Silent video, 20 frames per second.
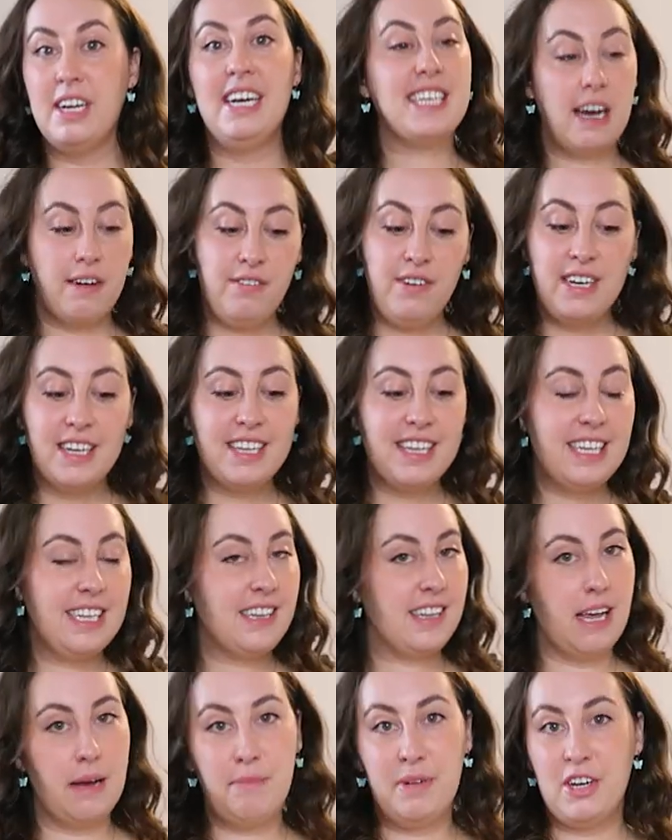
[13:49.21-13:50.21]
definitely
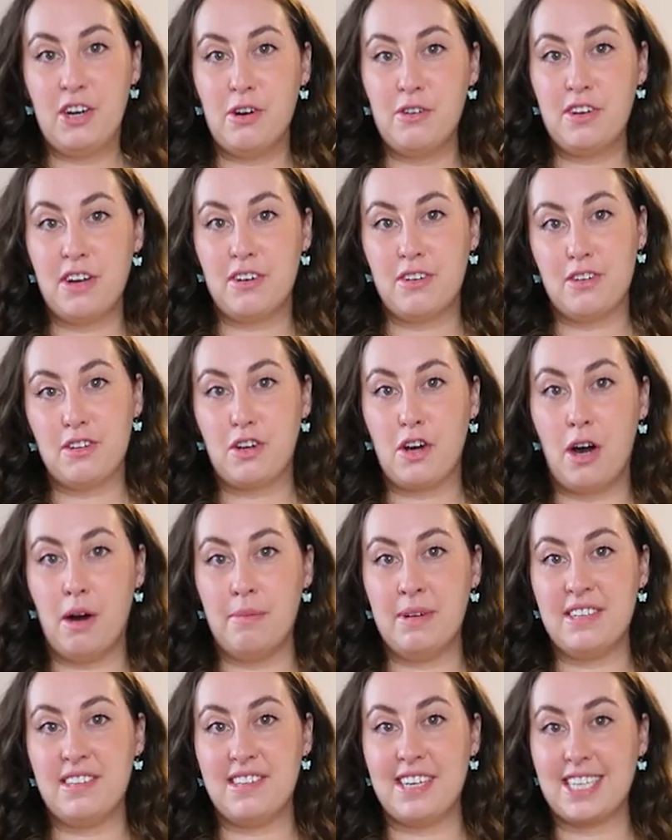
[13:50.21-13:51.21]
let me know down in the
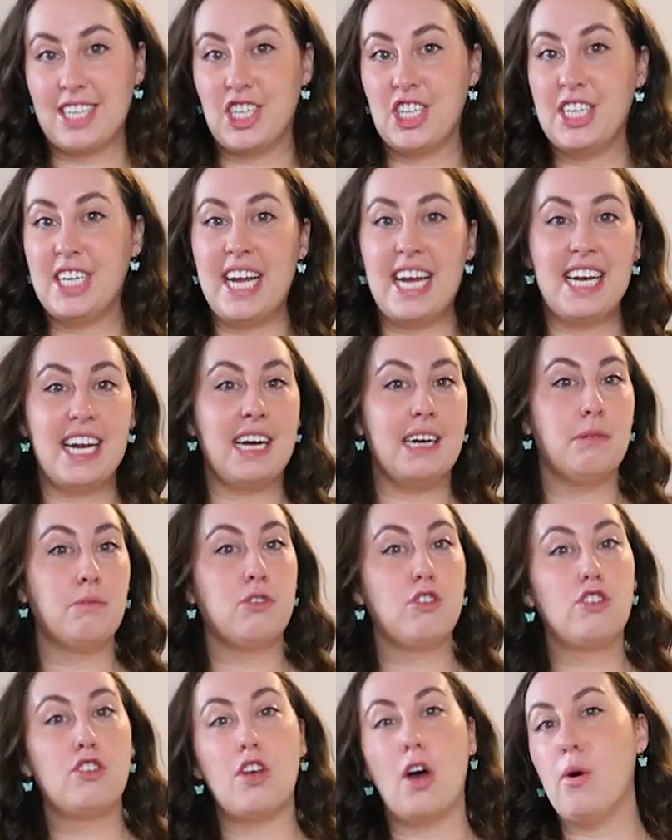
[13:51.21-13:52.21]
comments section and I am
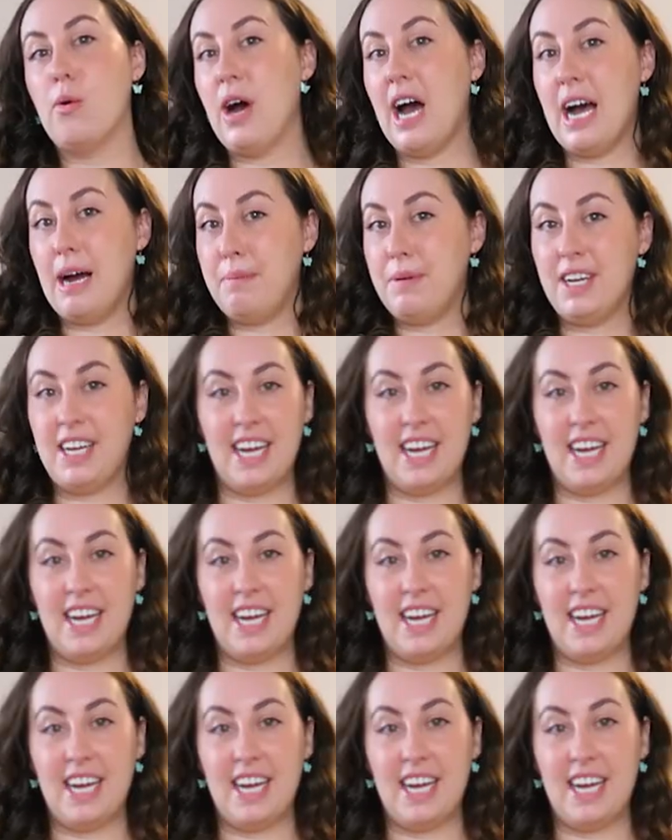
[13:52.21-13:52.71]
so happy